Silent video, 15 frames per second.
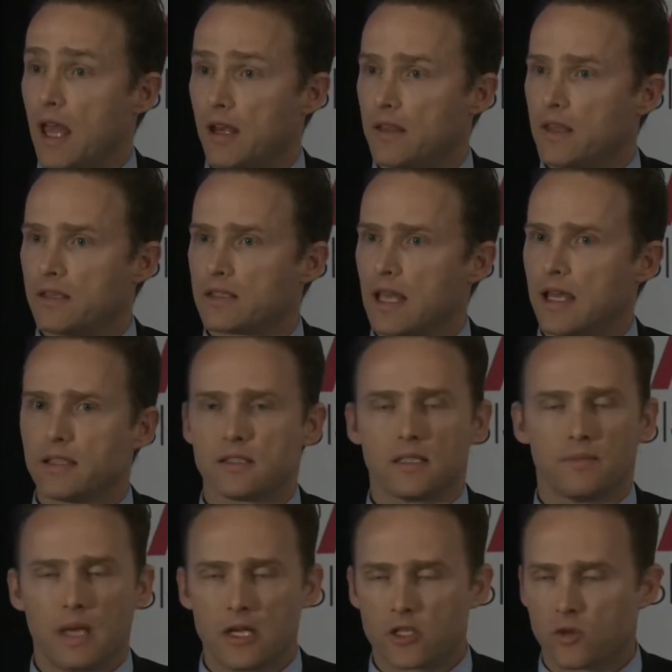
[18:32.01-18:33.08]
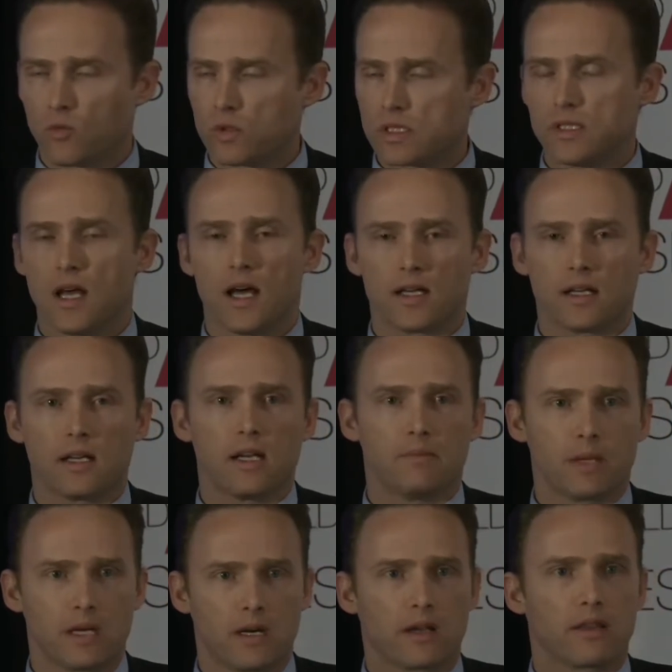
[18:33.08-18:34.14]
And in this case, the patient was not on an
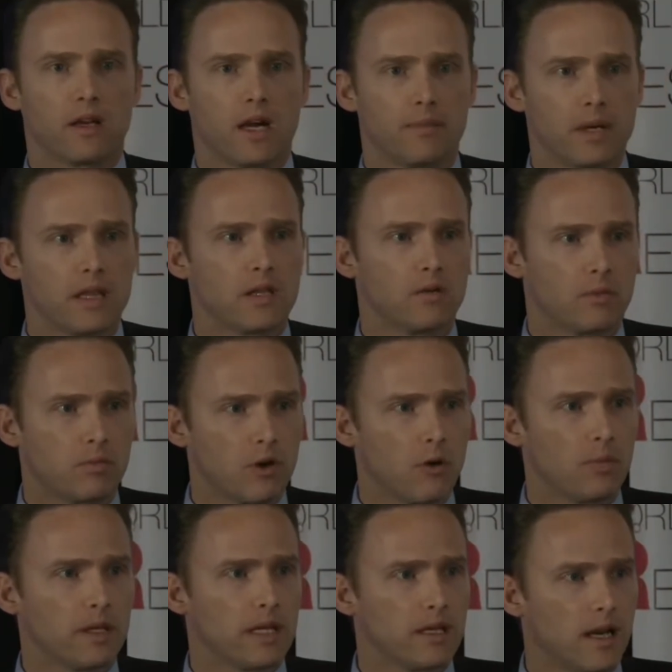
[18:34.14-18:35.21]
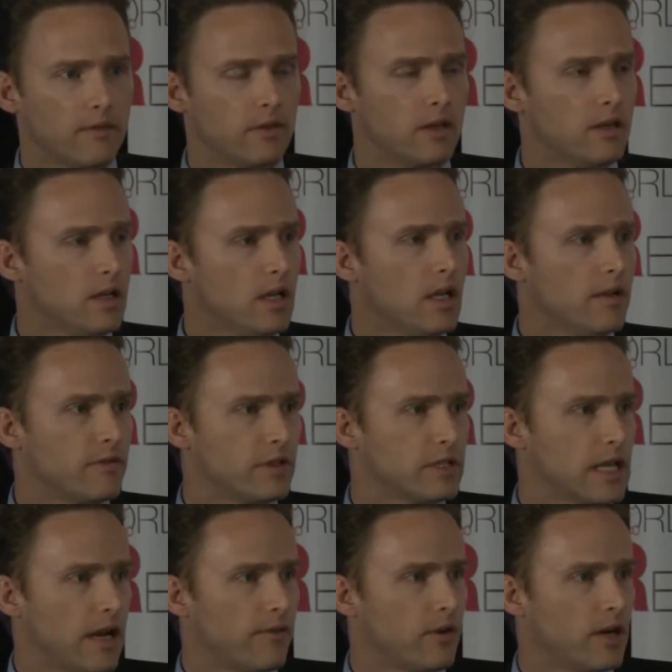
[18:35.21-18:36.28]
empiric therapy that would appropriately cover for
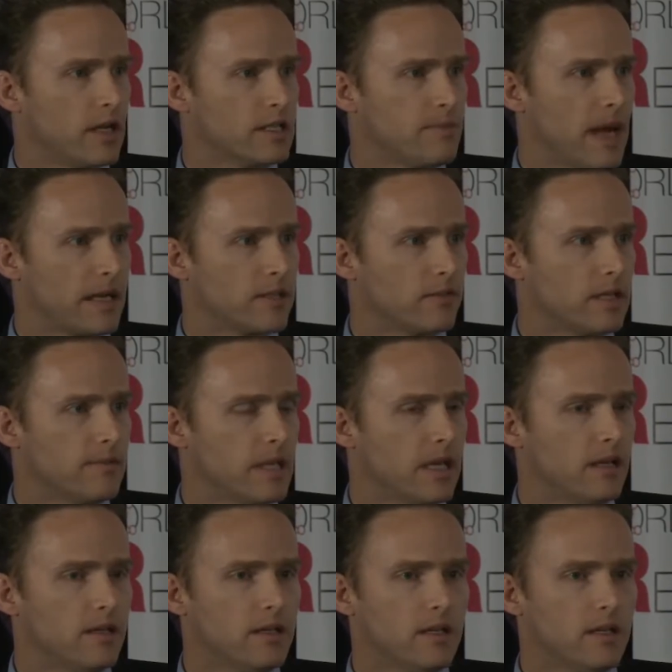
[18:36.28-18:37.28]
Staph aureus bacteremia.